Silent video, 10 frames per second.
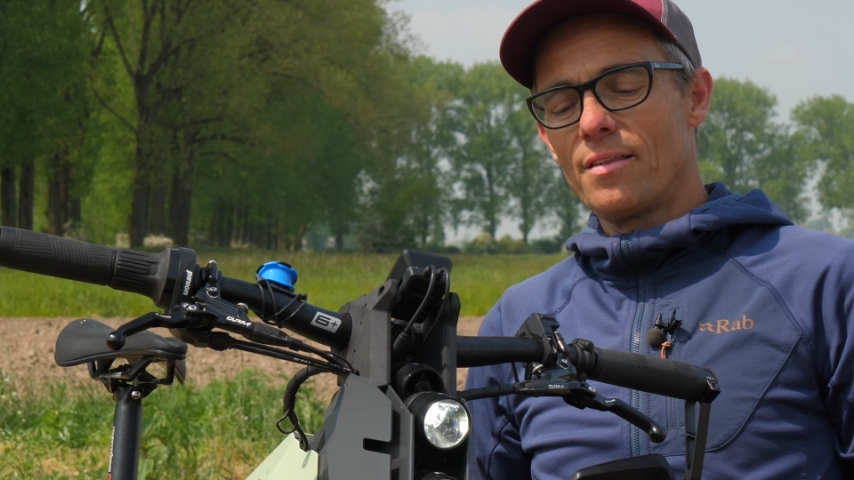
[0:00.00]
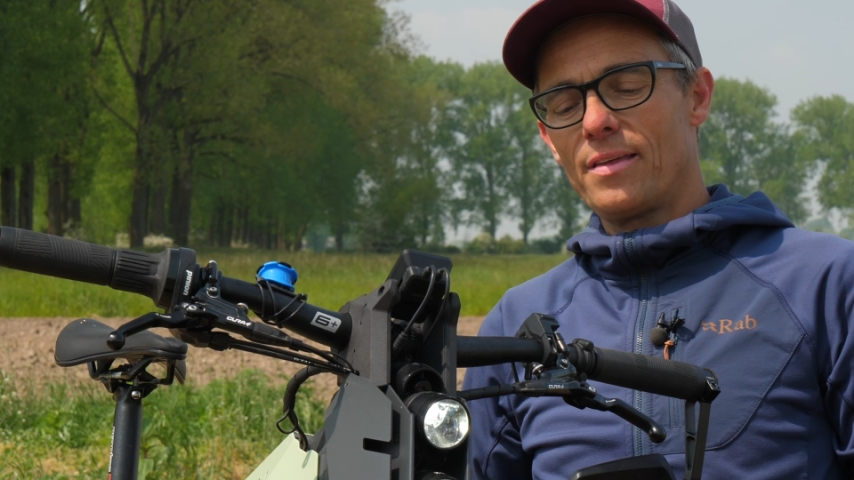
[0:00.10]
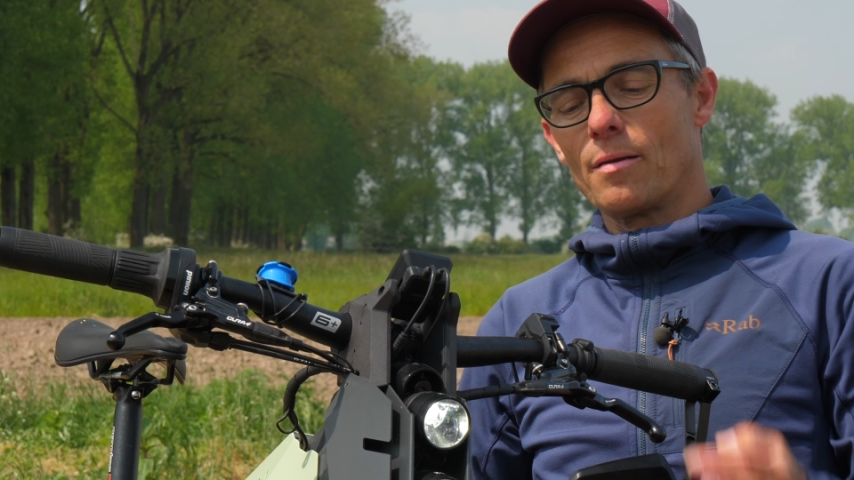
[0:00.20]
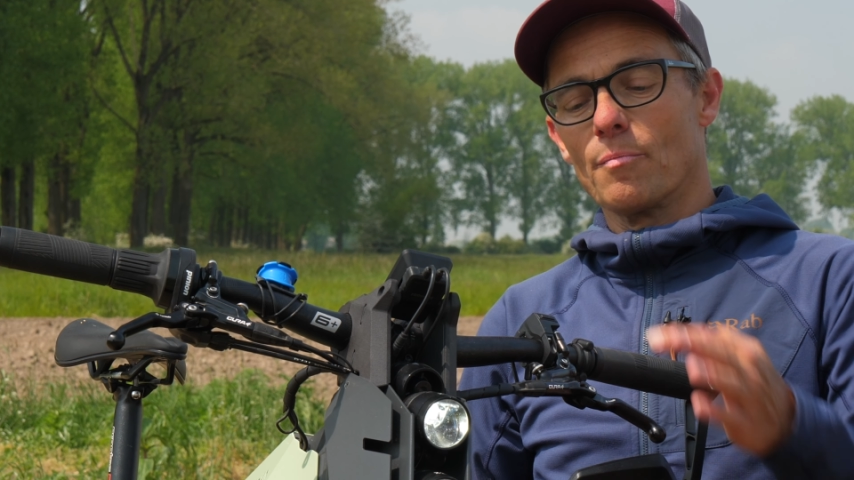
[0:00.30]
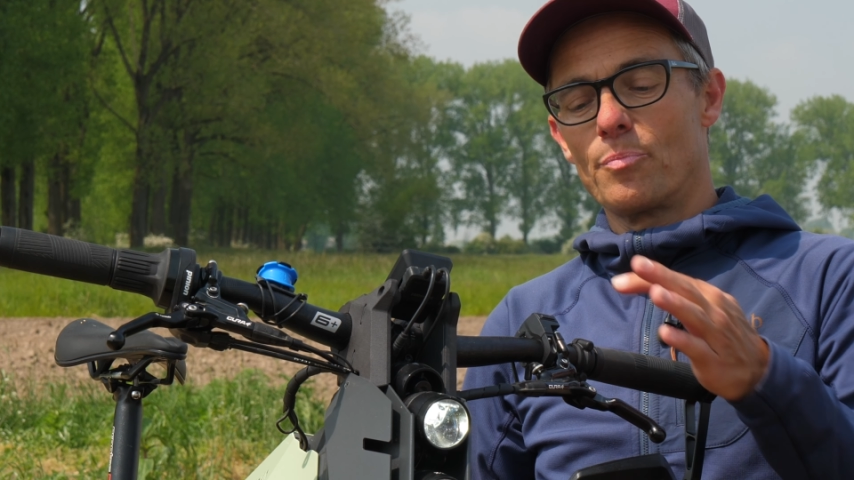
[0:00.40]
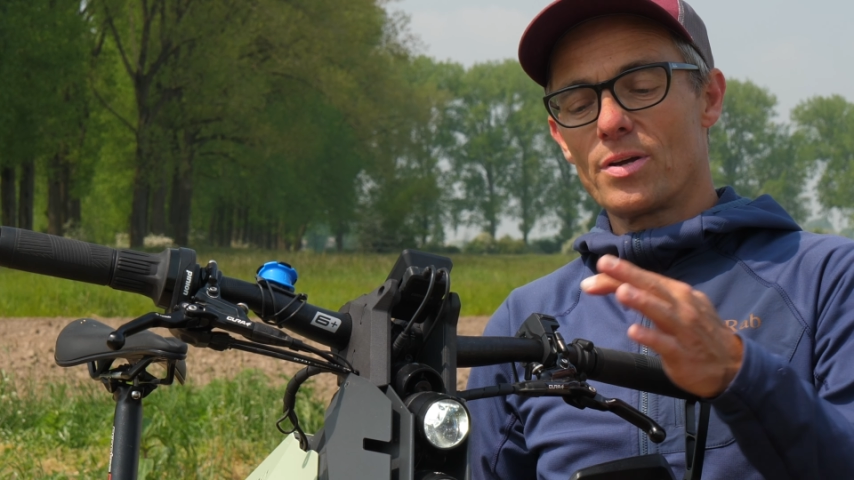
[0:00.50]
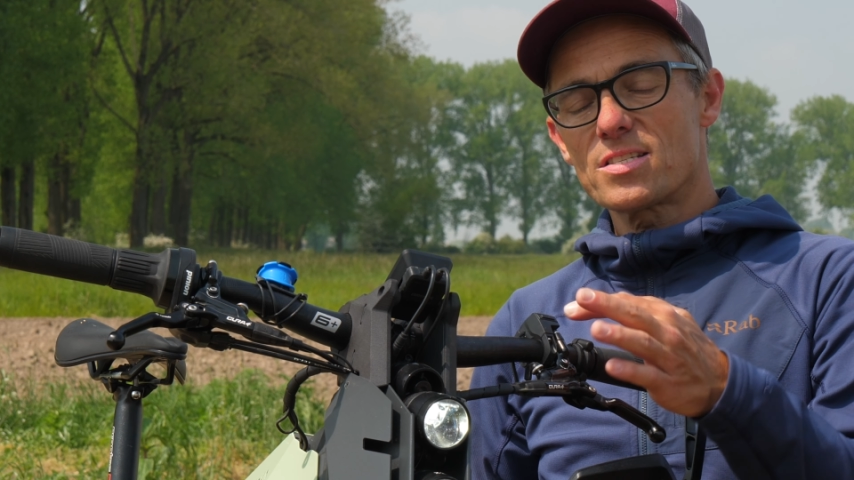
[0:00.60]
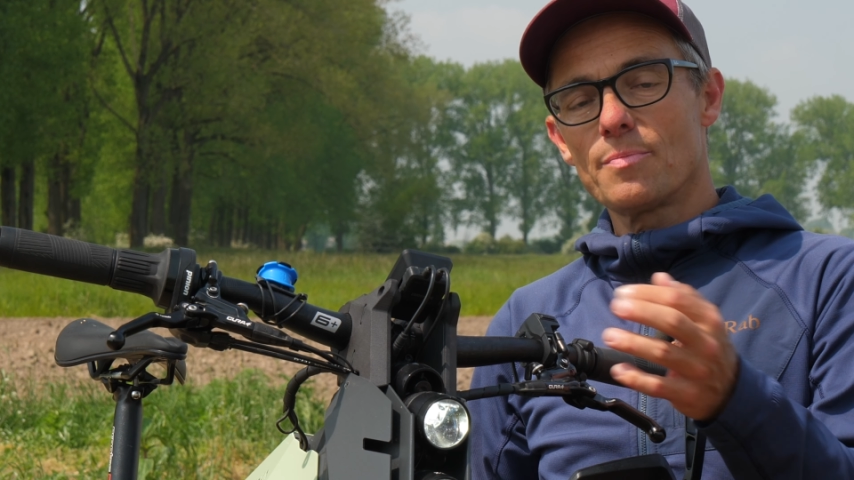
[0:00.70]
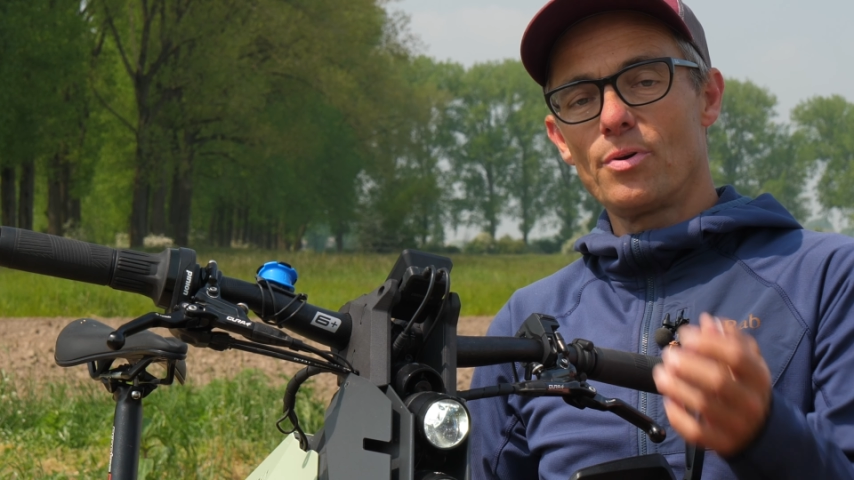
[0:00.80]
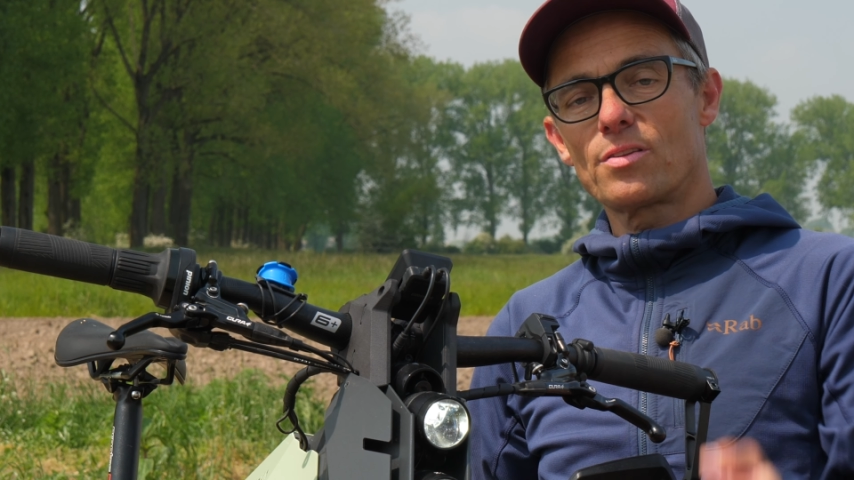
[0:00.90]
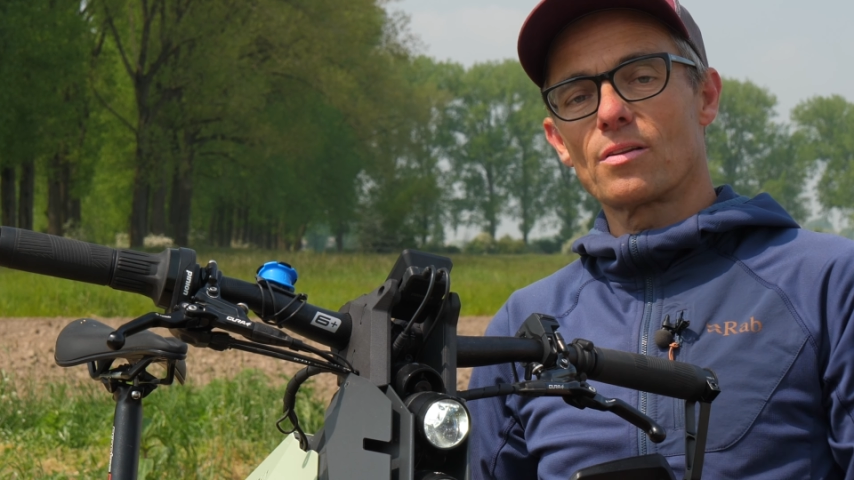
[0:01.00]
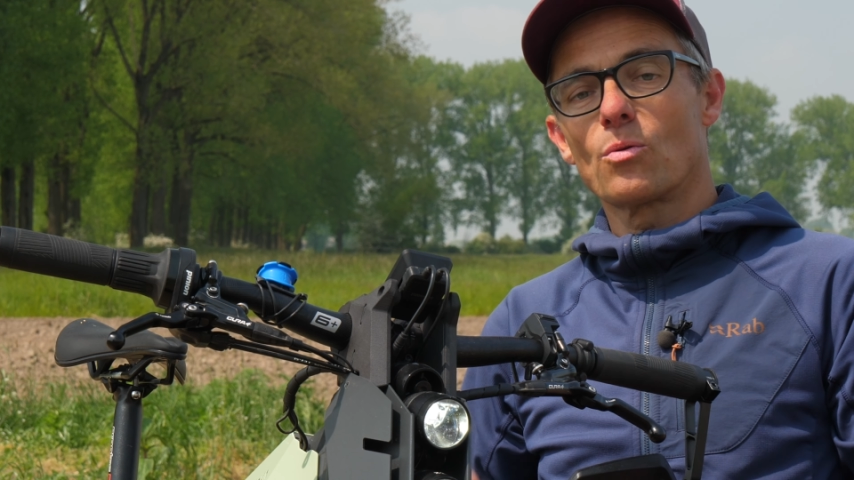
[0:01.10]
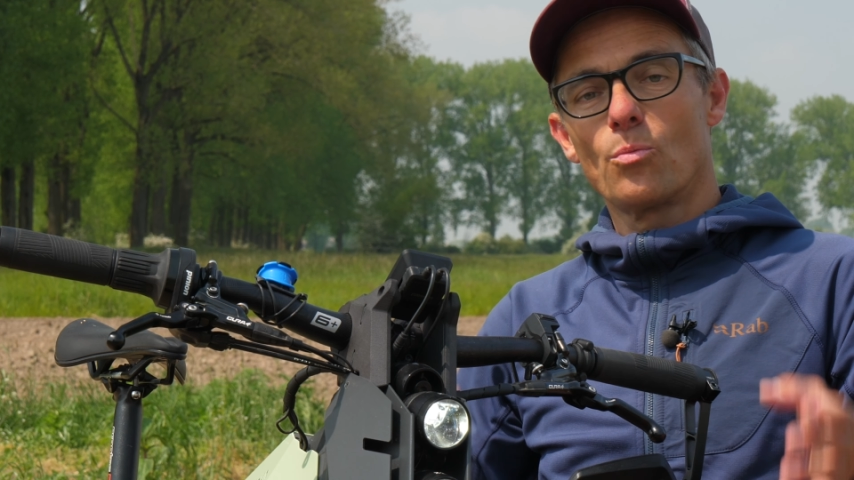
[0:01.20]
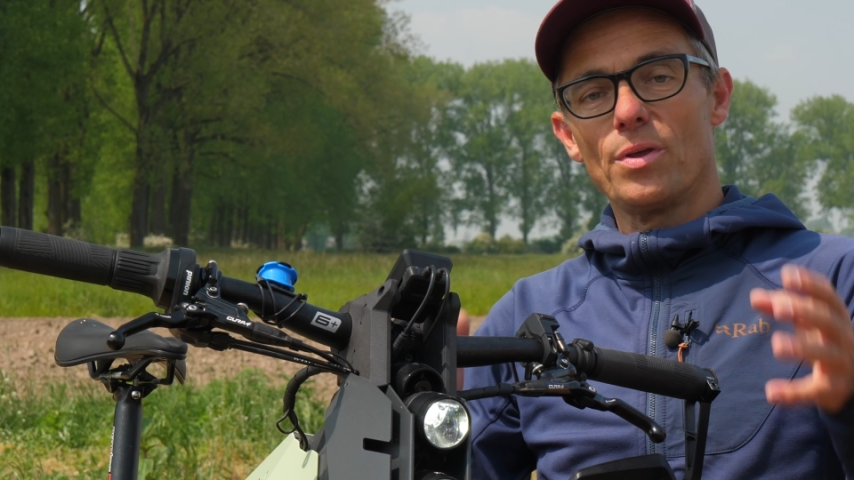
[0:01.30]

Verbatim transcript: then press the button